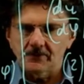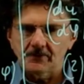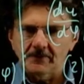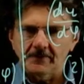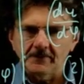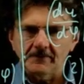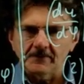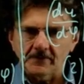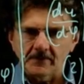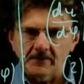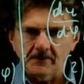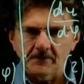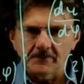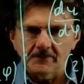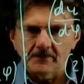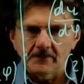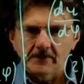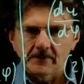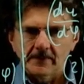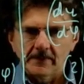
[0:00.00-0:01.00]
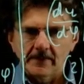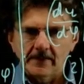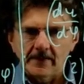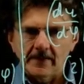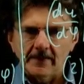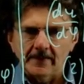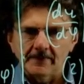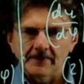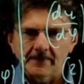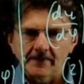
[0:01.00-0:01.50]
to these terms,
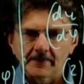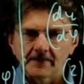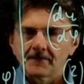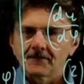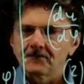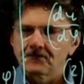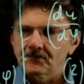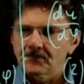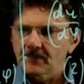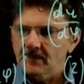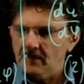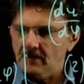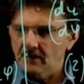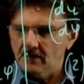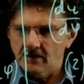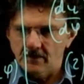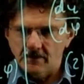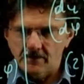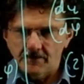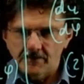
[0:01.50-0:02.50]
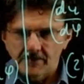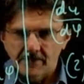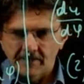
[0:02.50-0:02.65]
and uh,